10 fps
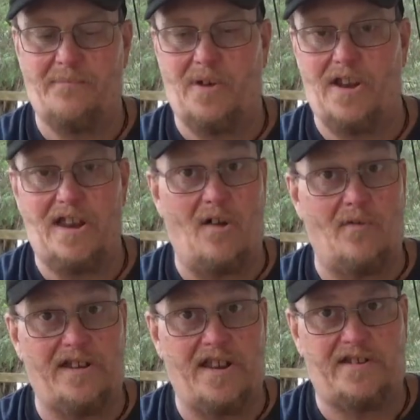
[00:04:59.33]
But it
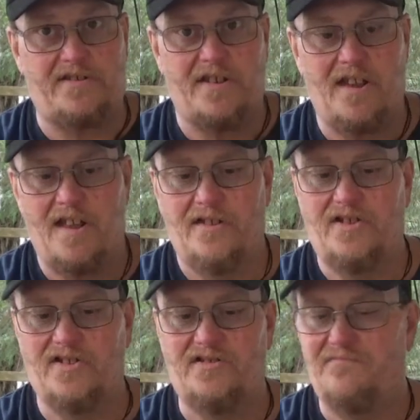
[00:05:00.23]
only takes
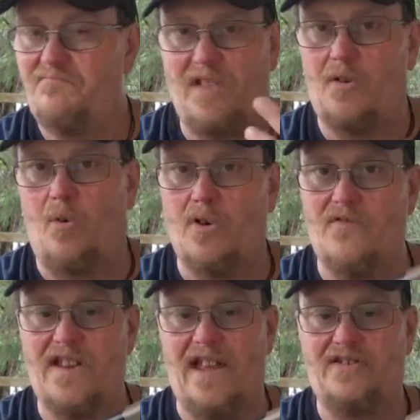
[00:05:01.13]
just a quarter of
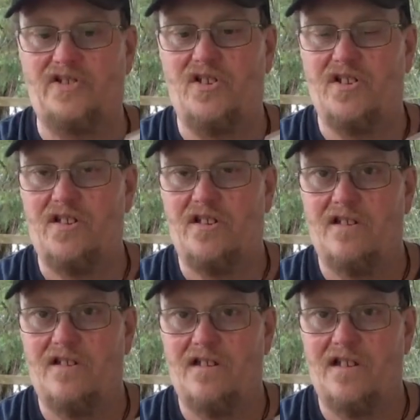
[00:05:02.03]
an inch
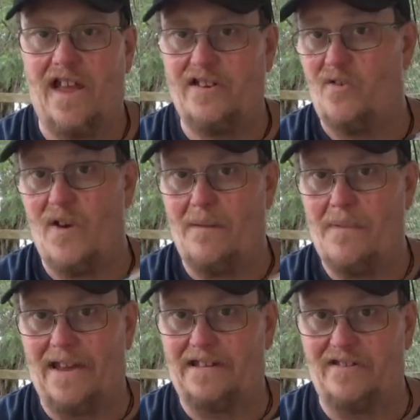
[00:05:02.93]
and you're right
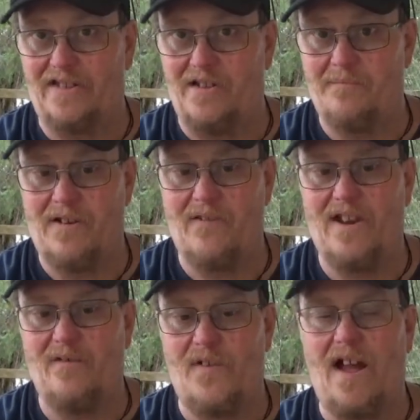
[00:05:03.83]
back to the gun being ready
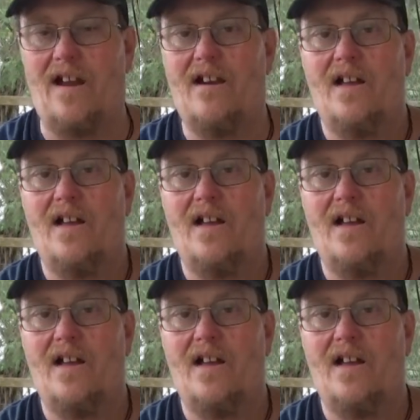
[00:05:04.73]
to fire.